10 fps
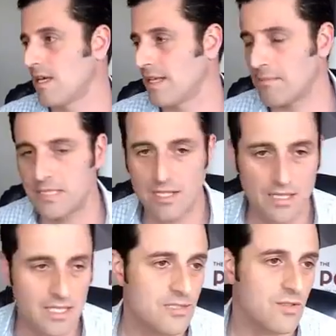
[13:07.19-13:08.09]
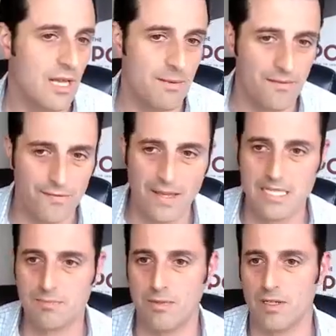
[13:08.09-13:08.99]
that I'm seeing on Instagram and
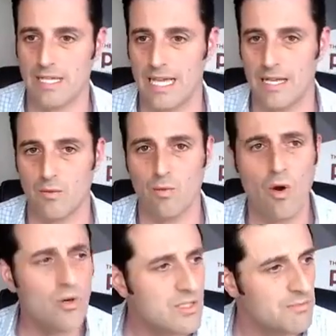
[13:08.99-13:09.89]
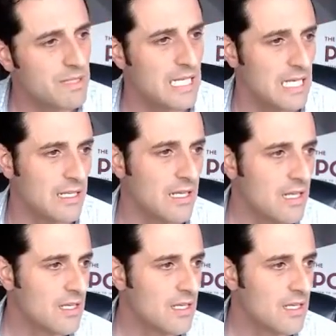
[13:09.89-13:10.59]
Facebook, and woe's me. And,